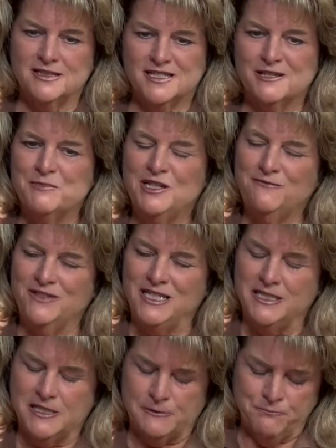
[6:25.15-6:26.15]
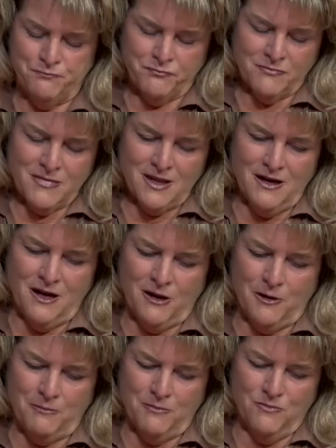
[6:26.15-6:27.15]
Some evenings
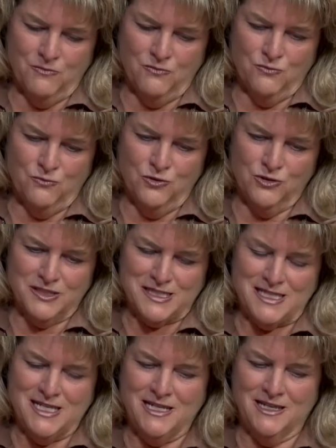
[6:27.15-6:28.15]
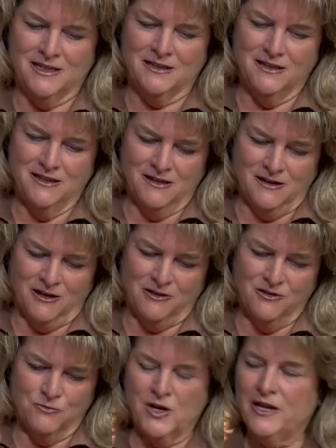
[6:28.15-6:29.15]
um, we'll see in on
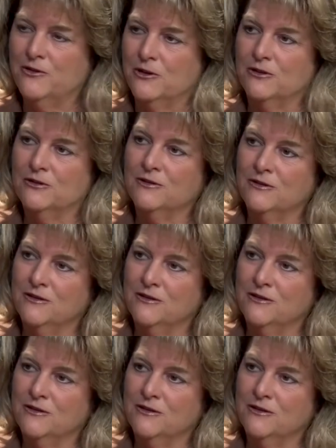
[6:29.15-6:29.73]
the weather,